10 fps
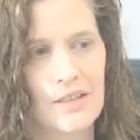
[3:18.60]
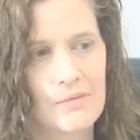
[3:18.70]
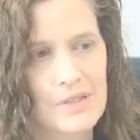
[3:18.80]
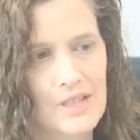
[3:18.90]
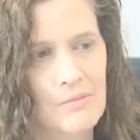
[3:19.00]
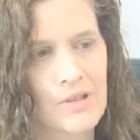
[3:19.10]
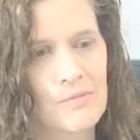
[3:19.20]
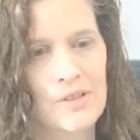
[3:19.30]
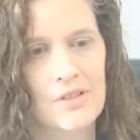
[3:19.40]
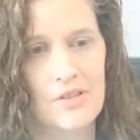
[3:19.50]
If
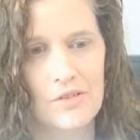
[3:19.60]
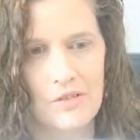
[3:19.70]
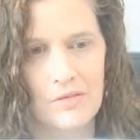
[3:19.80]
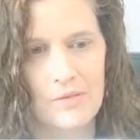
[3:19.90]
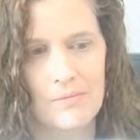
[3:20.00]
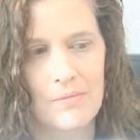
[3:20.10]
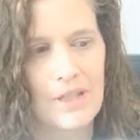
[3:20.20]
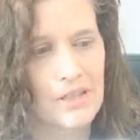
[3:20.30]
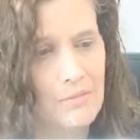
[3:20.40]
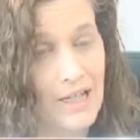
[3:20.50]
someone was served
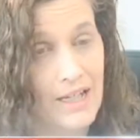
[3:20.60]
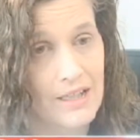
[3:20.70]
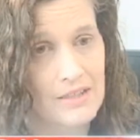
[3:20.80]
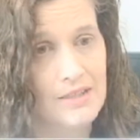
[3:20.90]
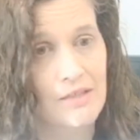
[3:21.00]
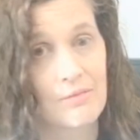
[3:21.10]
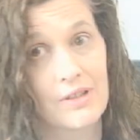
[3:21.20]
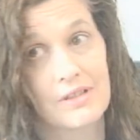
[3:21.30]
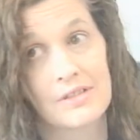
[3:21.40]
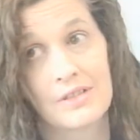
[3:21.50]
in the past that
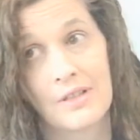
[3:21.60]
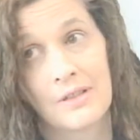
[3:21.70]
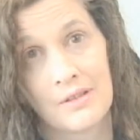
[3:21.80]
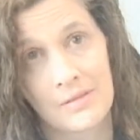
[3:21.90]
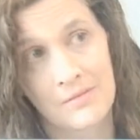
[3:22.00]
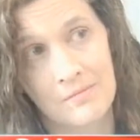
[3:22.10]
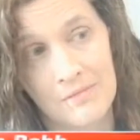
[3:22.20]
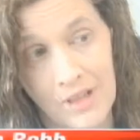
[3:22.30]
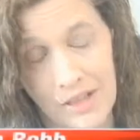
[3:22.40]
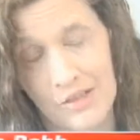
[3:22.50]
was
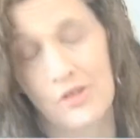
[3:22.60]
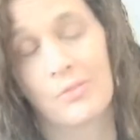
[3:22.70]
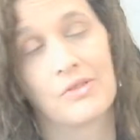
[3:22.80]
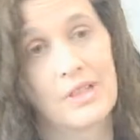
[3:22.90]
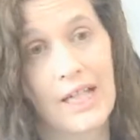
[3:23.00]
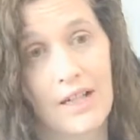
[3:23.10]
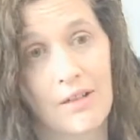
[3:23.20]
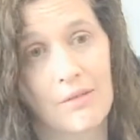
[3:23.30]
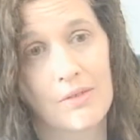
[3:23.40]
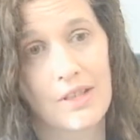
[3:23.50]
not eligible
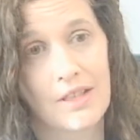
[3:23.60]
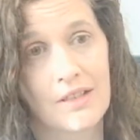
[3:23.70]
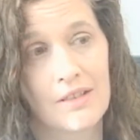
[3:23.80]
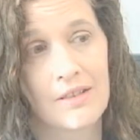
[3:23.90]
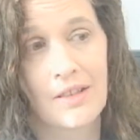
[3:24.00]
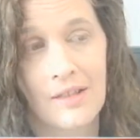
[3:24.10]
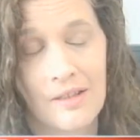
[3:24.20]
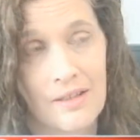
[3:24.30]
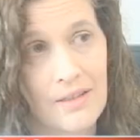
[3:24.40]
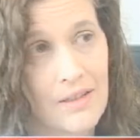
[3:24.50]
now, then
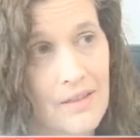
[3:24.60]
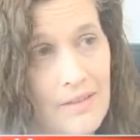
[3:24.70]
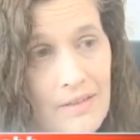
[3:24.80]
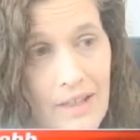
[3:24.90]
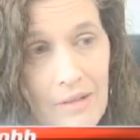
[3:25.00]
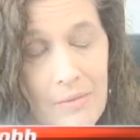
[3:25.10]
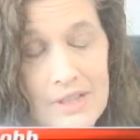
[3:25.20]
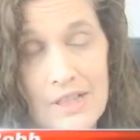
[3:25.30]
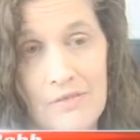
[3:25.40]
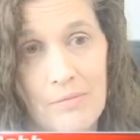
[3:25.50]
that
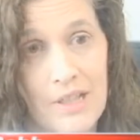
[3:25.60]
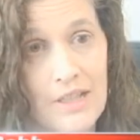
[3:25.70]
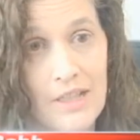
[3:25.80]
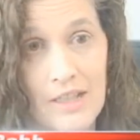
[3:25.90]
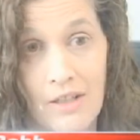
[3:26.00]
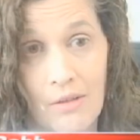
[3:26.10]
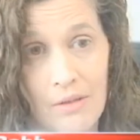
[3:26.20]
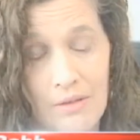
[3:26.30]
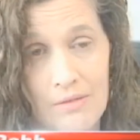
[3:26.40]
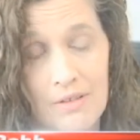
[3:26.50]
must have been in
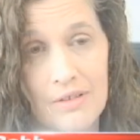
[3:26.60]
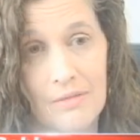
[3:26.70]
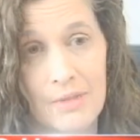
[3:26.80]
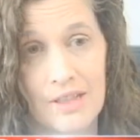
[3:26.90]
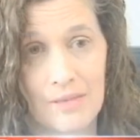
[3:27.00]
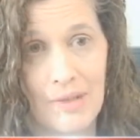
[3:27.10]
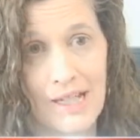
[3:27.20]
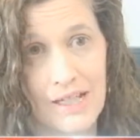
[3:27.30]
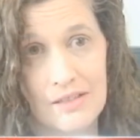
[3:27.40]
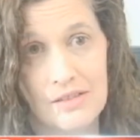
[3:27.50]
error um, in the
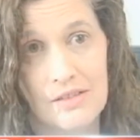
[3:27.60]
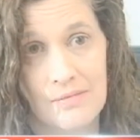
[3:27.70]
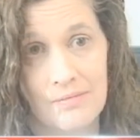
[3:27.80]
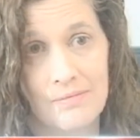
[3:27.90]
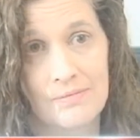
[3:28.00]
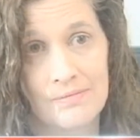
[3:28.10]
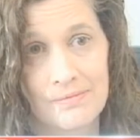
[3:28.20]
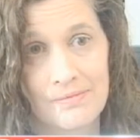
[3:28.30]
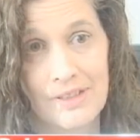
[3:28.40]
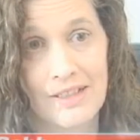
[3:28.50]
past.
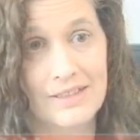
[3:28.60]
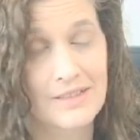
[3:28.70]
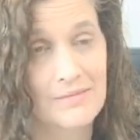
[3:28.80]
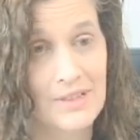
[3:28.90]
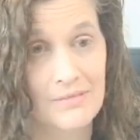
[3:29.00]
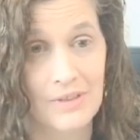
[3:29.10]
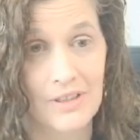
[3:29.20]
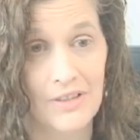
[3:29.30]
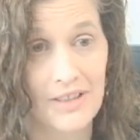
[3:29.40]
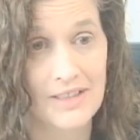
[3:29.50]
And that's, you know,
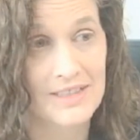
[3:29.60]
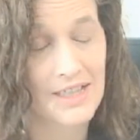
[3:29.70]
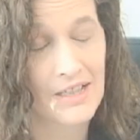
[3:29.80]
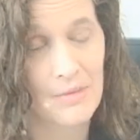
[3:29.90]
really all I can say